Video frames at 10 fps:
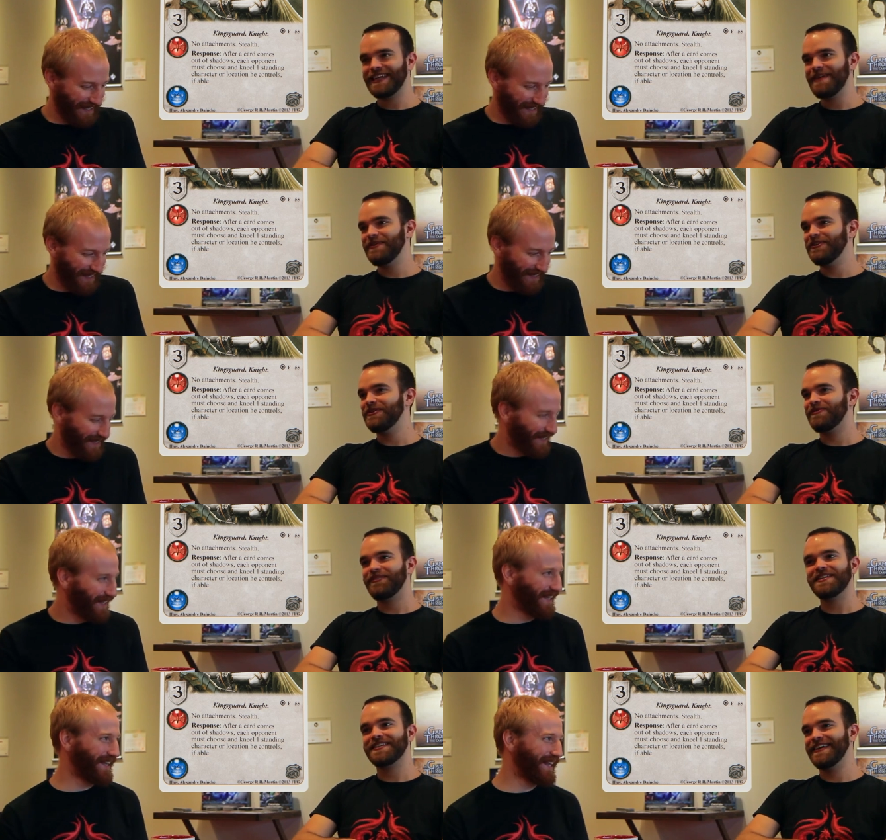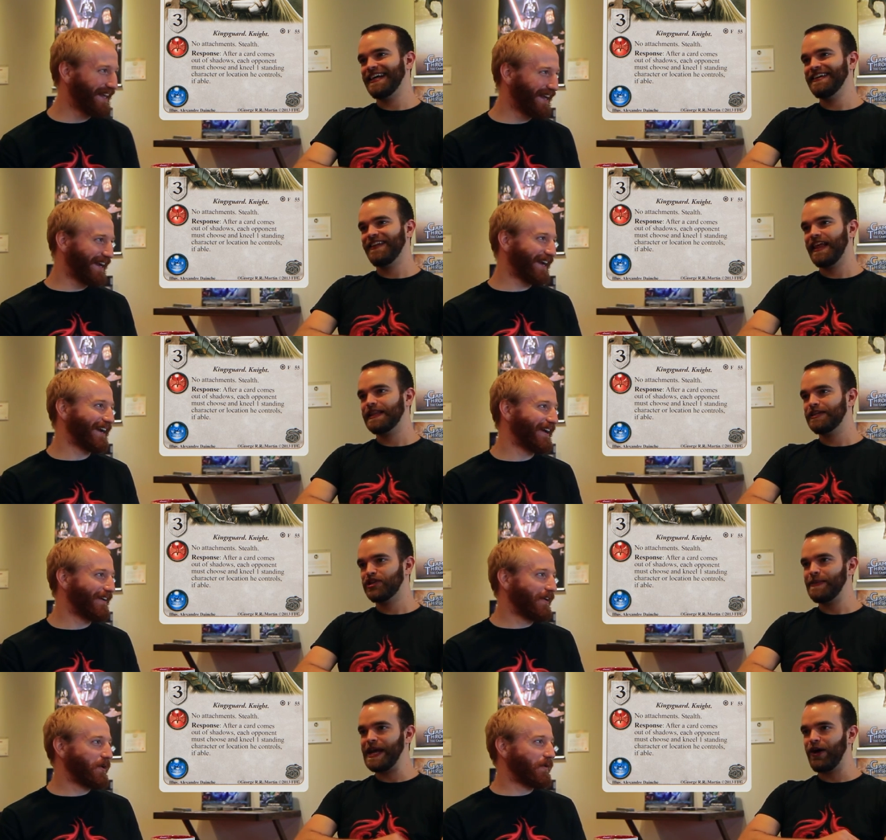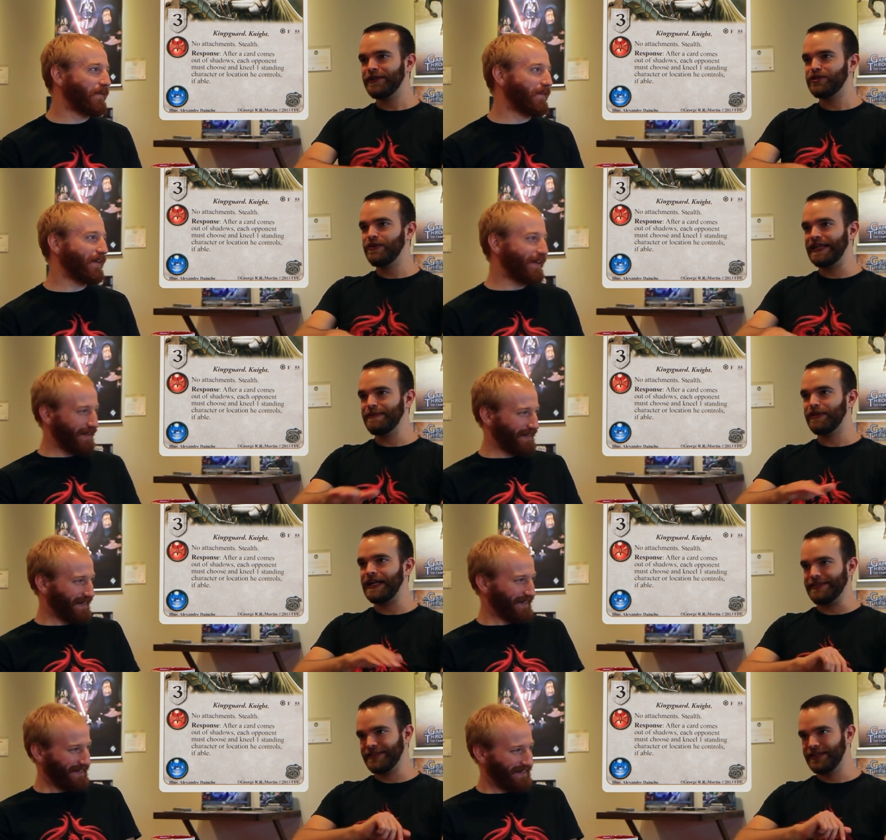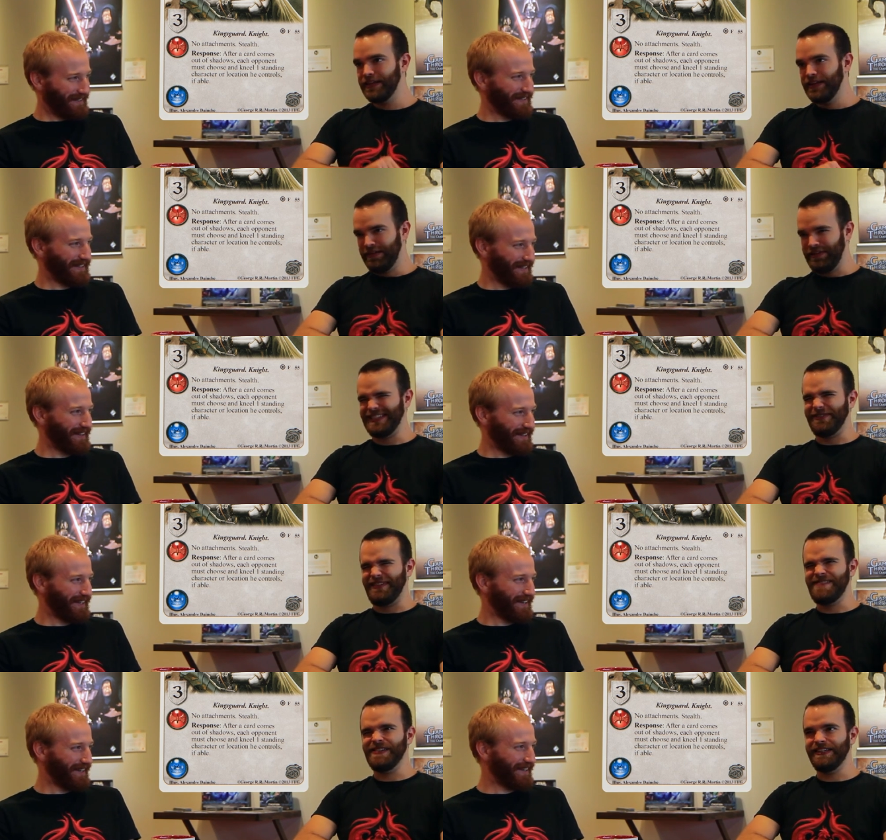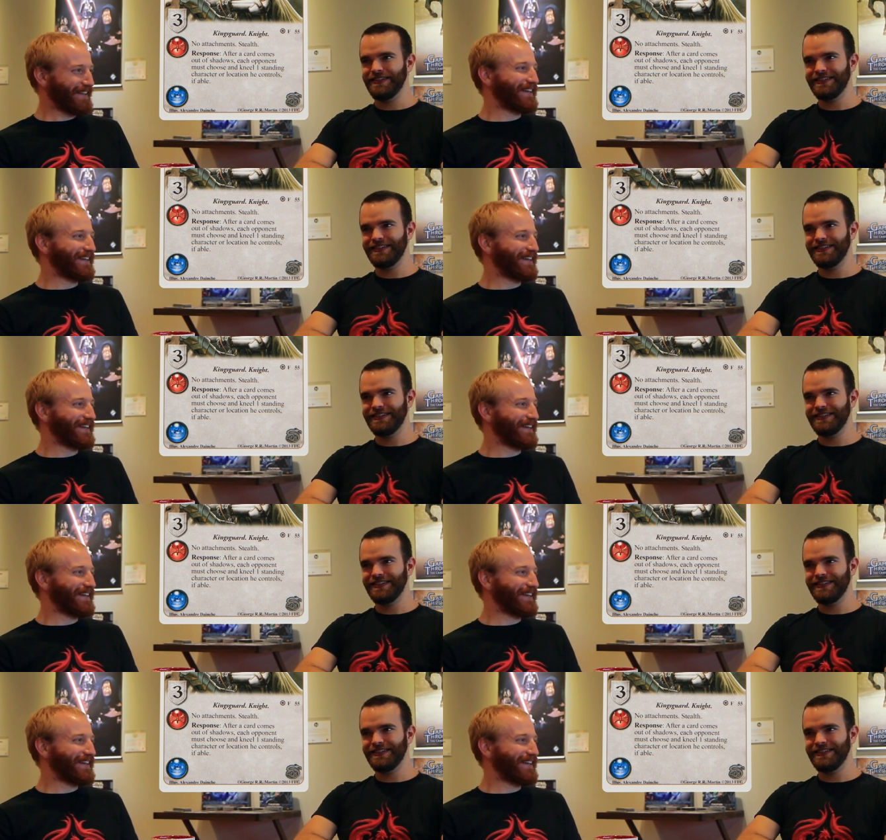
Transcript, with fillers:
Speaker 1: time you do the filter and you're like, show me all the two plain plots, feast or famine.